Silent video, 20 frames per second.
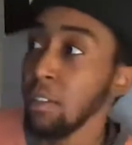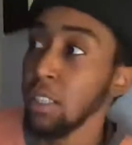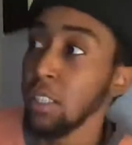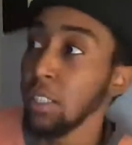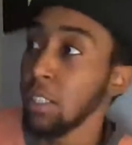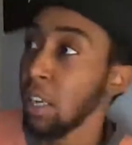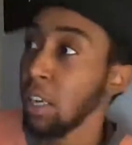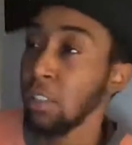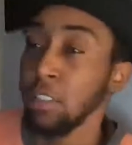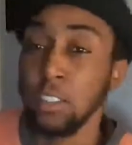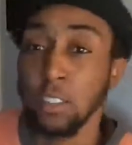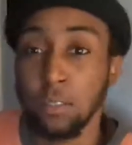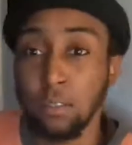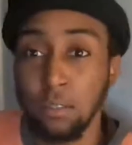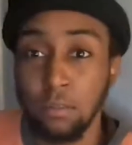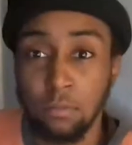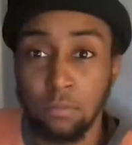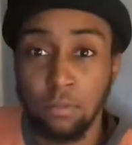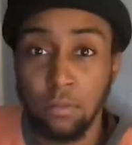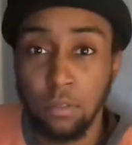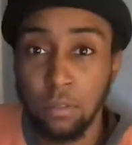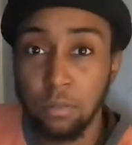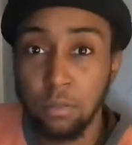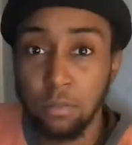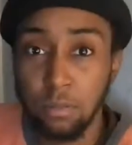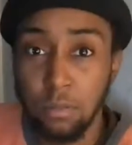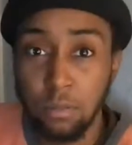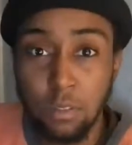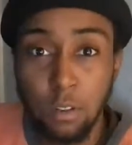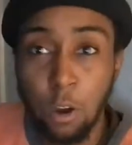this skate just
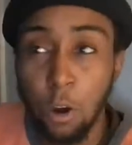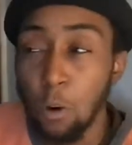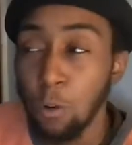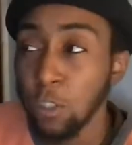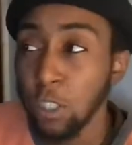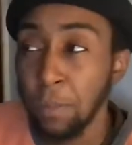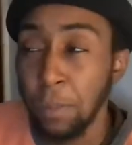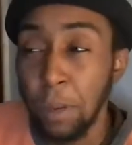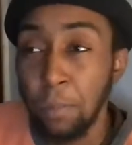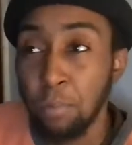causing me